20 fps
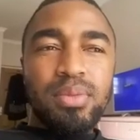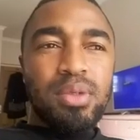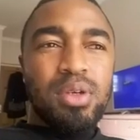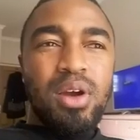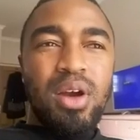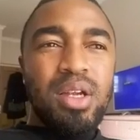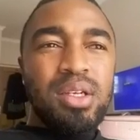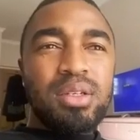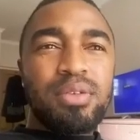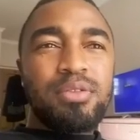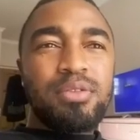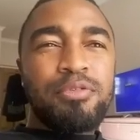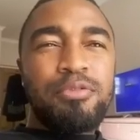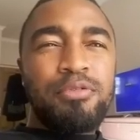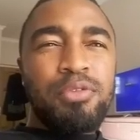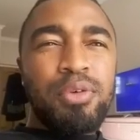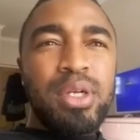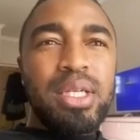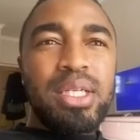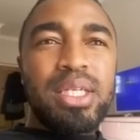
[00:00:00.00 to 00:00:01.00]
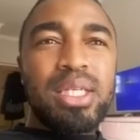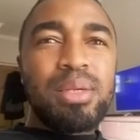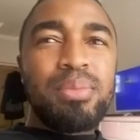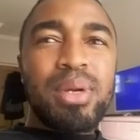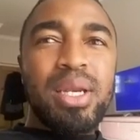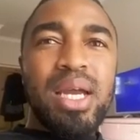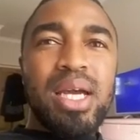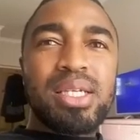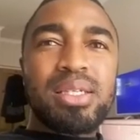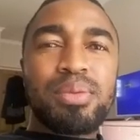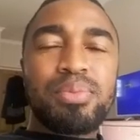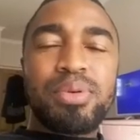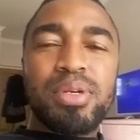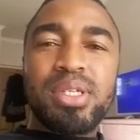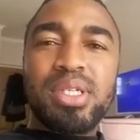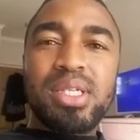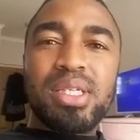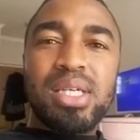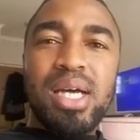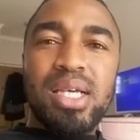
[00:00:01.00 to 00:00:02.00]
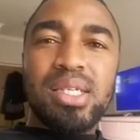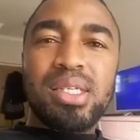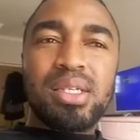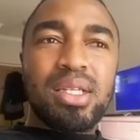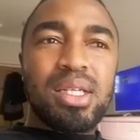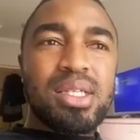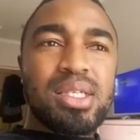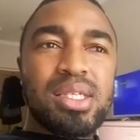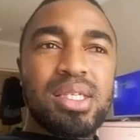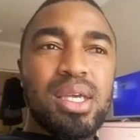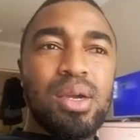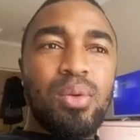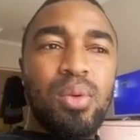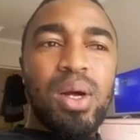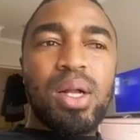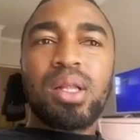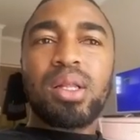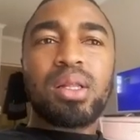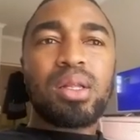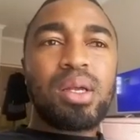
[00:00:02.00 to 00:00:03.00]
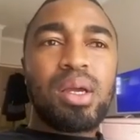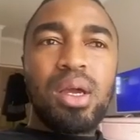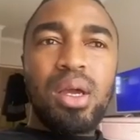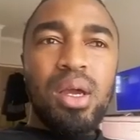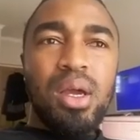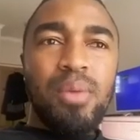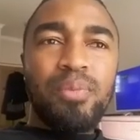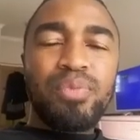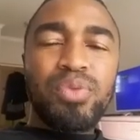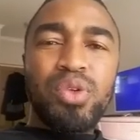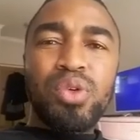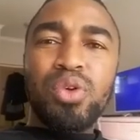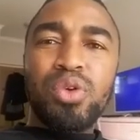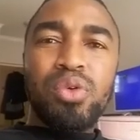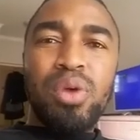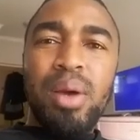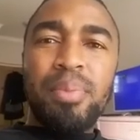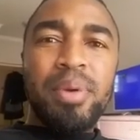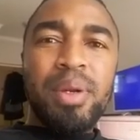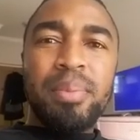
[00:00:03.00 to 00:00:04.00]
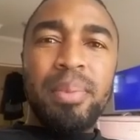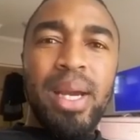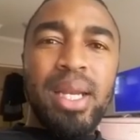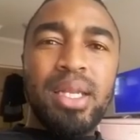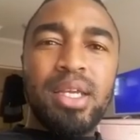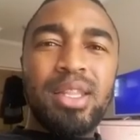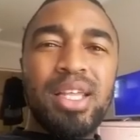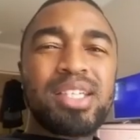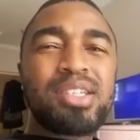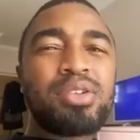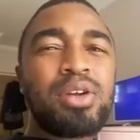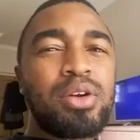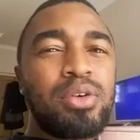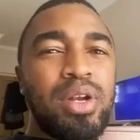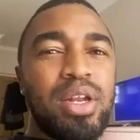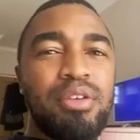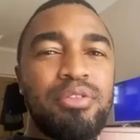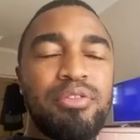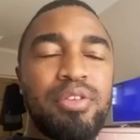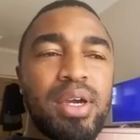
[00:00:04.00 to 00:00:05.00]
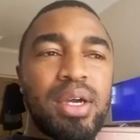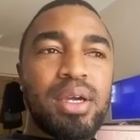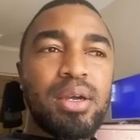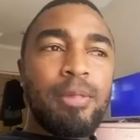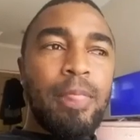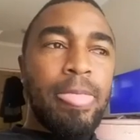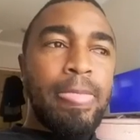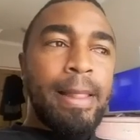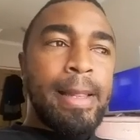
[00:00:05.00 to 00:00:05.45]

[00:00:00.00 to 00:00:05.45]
You can't fully demonize a person's hustle and say, well, you grew up in money. That's not really fair.